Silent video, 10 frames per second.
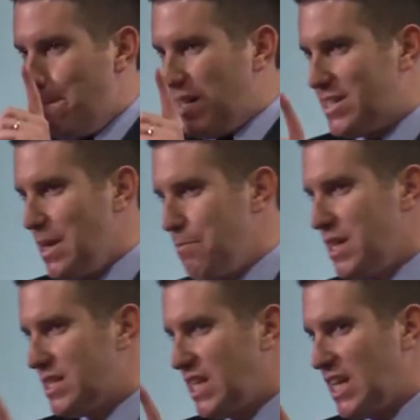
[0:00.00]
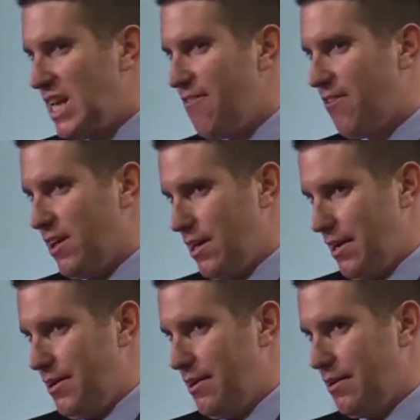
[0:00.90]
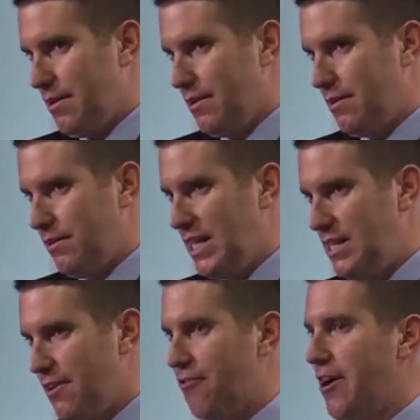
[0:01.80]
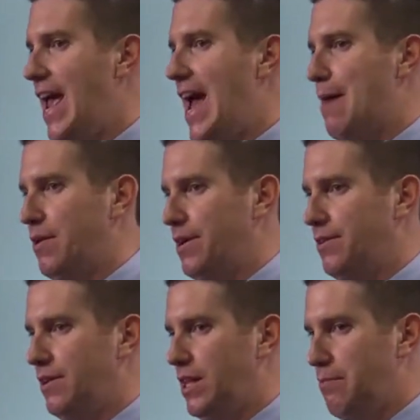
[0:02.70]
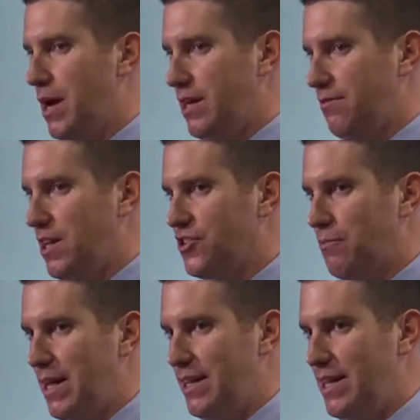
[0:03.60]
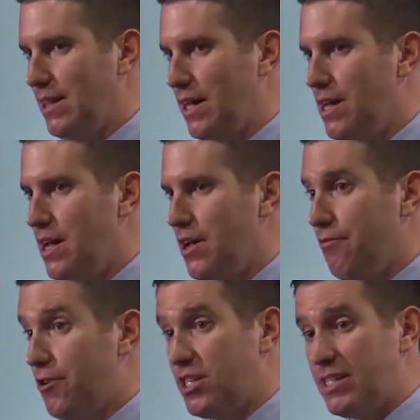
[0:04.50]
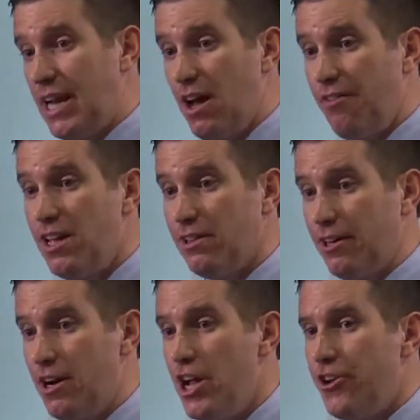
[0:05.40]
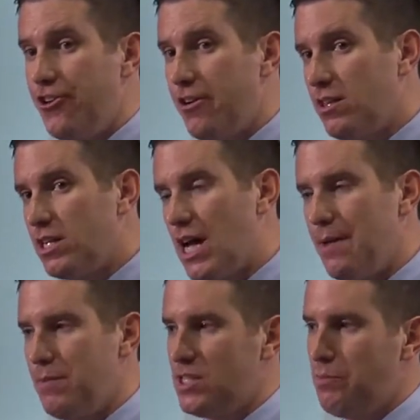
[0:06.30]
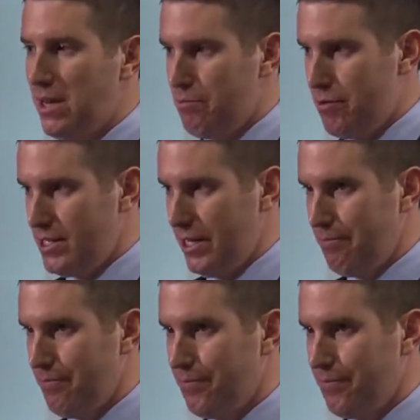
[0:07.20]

But something significantly different happened in the mind of Nelson Mandela versus Adolf Hitler during the time they spent in prison.